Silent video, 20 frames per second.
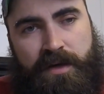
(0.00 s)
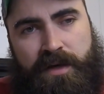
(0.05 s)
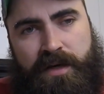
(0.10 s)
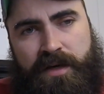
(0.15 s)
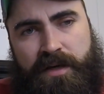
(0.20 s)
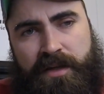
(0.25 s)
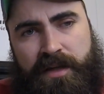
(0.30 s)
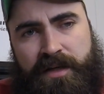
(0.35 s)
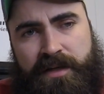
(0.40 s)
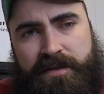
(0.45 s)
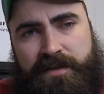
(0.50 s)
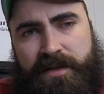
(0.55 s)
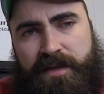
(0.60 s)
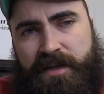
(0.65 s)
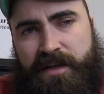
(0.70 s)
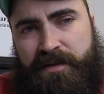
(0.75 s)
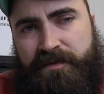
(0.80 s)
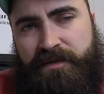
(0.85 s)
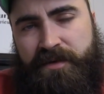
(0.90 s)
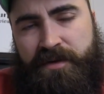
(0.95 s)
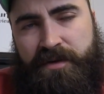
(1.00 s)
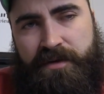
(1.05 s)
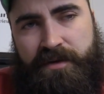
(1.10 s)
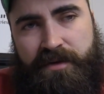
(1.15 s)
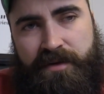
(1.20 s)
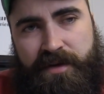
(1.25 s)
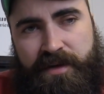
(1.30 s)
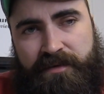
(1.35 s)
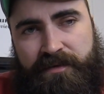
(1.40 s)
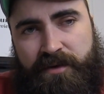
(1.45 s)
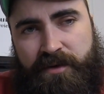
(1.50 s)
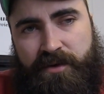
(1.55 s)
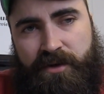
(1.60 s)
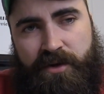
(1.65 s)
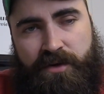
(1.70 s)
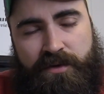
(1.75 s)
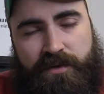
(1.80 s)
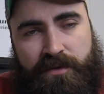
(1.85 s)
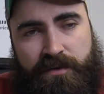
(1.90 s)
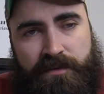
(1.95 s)
And like I said, if you're
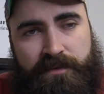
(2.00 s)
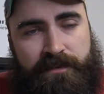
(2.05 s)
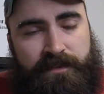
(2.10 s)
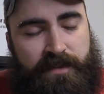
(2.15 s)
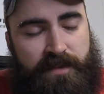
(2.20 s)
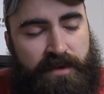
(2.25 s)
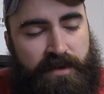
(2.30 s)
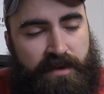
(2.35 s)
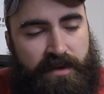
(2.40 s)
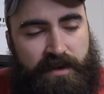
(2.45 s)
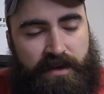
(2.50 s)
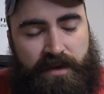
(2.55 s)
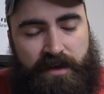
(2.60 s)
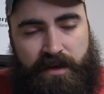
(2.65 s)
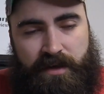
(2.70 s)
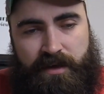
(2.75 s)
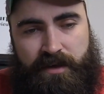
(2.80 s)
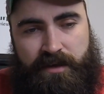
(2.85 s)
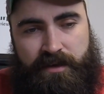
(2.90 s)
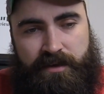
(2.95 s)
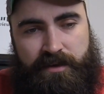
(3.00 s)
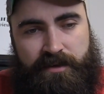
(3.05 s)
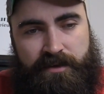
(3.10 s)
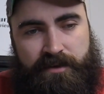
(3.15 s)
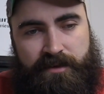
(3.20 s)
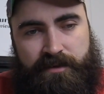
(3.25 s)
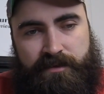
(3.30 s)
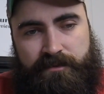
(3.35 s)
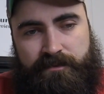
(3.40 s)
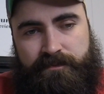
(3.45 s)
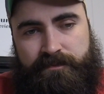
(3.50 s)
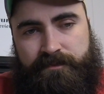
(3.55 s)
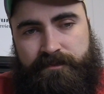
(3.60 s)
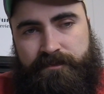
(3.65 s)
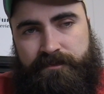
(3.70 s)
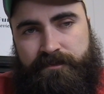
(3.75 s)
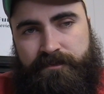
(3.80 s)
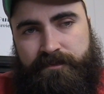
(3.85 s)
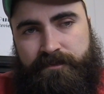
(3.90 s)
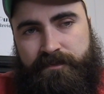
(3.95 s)
local, and
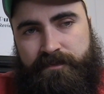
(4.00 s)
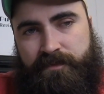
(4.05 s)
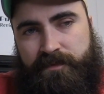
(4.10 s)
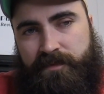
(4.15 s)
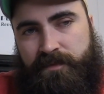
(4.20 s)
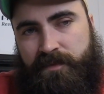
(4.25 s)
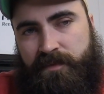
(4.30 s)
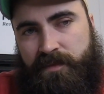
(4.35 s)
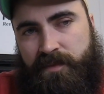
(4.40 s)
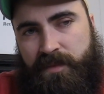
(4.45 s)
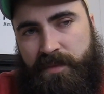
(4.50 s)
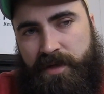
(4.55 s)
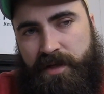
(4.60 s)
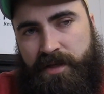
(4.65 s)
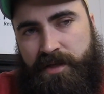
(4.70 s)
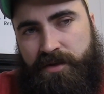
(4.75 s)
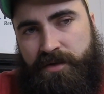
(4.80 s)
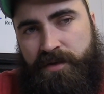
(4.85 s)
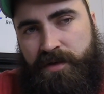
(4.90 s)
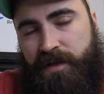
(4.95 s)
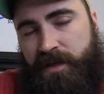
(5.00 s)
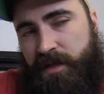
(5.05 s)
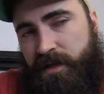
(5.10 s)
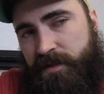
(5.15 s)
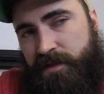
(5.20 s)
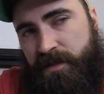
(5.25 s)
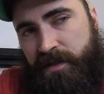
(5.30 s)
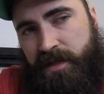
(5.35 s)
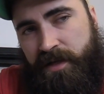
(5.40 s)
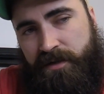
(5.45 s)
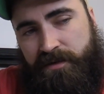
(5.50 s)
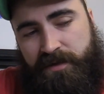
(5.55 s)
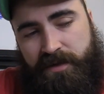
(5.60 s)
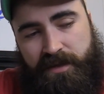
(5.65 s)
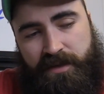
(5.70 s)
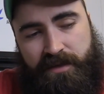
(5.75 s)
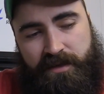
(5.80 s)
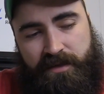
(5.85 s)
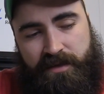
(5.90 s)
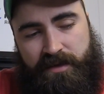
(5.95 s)
you can get to
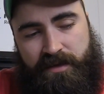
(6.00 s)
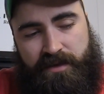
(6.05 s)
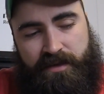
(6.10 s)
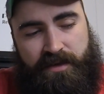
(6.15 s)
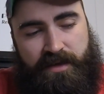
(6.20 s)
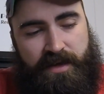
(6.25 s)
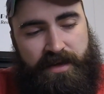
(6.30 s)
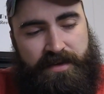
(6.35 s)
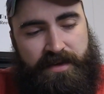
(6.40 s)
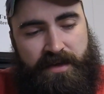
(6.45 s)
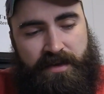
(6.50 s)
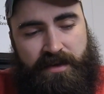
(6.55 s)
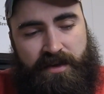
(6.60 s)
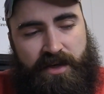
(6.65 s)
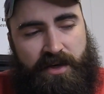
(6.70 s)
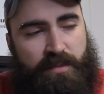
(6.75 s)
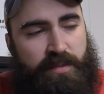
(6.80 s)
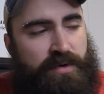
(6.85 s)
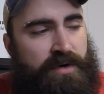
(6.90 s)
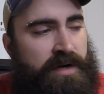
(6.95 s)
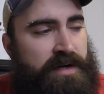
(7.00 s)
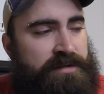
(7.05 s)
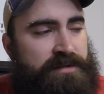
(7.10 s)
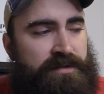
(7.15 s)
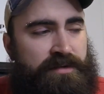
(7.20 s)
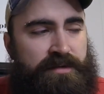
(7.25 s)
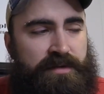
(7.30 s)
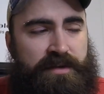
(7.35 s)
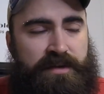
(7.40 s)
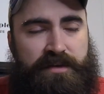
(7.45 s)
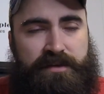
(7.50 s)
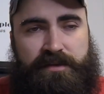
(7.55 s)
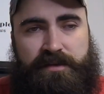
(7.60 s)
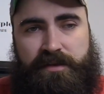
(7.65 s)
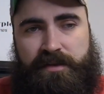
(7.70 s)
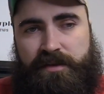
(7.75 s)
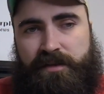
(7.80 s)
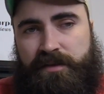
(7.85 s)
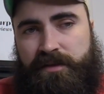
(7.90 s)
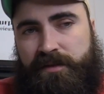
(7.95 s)
Celtic, I think their price on this
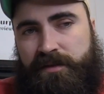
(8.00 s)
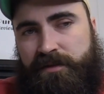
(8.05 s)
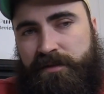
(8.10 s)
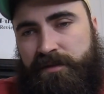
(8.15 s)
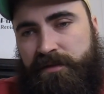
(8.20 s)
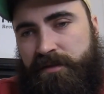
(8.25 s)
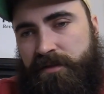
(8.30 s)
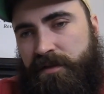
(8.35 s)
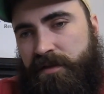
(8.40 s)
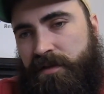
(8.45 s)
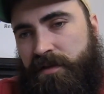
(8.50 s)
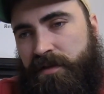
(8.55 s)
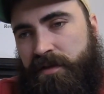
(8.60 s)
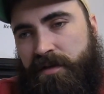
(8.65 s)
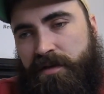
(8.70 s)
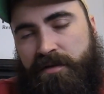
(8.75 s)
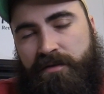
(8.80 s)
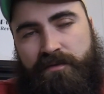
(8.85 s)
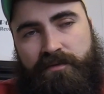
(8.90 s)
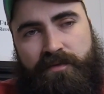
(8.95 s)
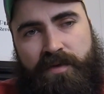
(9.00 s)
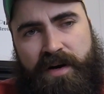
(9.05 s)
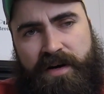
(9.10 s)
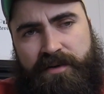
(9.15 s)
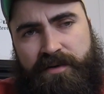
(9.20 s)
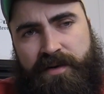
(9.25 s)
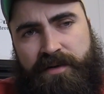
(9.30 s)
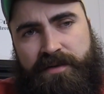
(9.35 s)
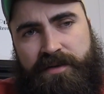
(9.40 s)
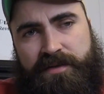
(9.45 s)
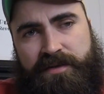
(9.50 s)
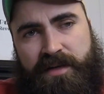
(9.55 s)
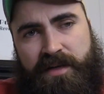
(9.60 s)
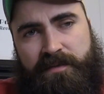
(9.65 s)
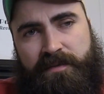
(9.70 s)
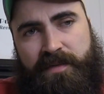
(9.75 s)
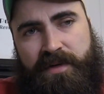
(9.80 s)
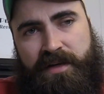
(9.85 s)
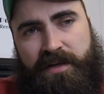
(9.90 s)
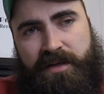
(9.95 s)
is right around the
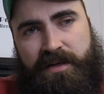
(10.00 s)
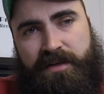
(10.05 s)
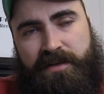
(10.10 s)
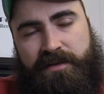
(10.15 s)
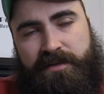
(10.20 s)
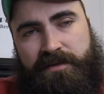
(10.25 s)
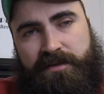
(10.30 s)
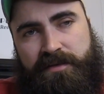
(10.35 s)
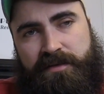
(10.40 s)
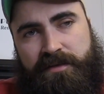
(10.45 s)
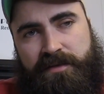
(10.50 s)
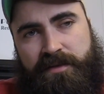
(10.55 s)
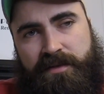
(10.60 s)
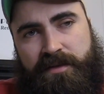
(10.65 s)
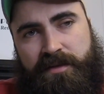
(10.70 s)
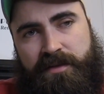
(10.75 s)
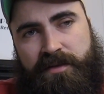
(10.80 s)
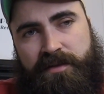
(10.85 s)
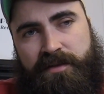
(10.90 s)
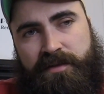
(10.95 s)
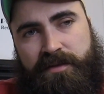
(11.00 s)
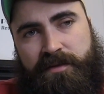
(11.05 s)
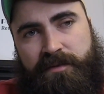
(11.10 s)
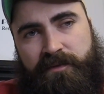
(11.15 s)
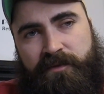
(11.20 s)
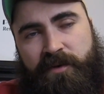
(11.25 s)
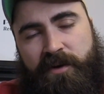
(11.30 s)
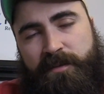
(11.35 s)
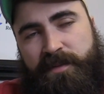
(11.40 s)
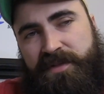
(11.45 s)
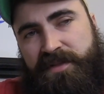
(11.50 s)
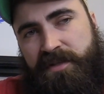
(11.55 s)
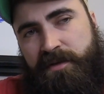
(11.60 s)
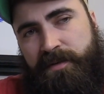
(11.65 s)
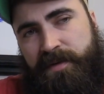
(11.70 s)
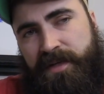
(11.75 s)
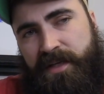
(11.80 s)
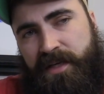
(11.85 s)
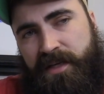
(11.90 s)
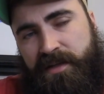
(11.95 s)
same thing as Pharma
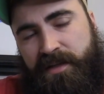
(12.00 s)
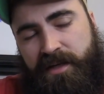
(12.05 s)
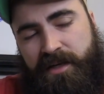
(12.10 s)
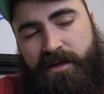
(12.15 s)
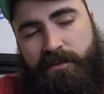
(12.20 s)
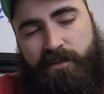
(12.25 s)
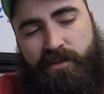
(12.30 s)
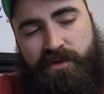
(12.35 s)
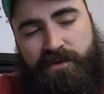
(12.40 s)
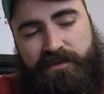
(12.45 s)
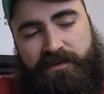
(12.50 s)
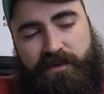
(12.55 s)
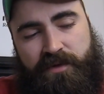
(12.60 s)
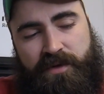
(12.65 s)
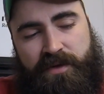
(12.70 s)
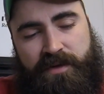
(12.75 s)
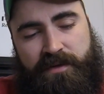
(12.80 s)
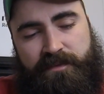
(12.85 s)
CBD there in Mooresville.